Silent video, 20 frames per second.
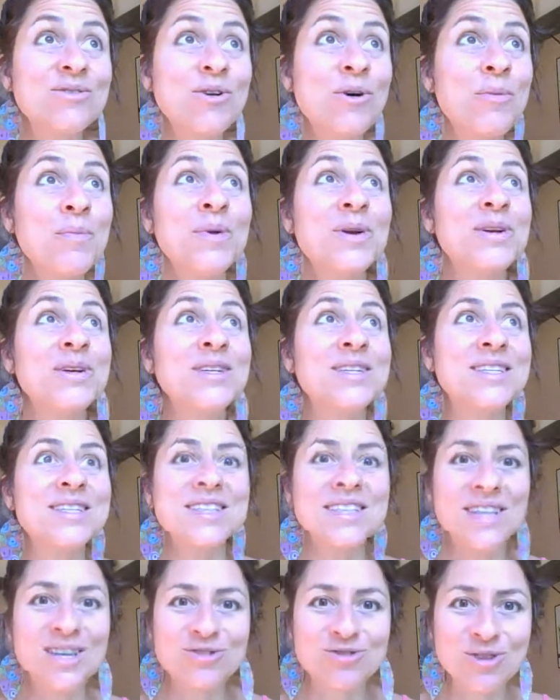oh my goodness,
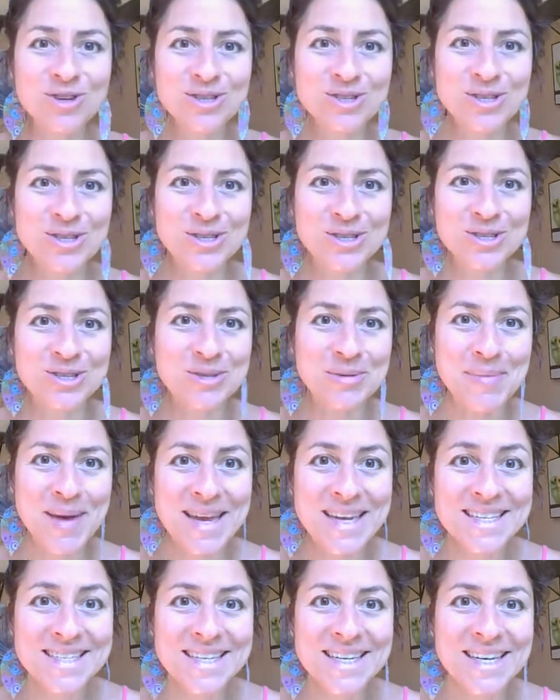electricity, this is
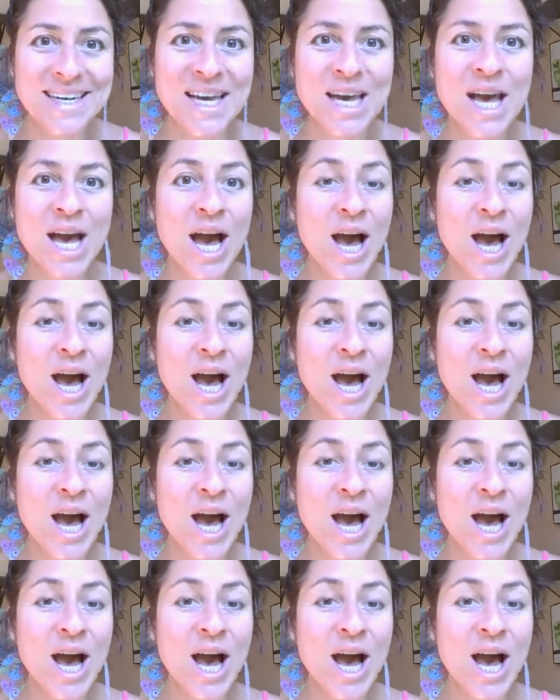amazing.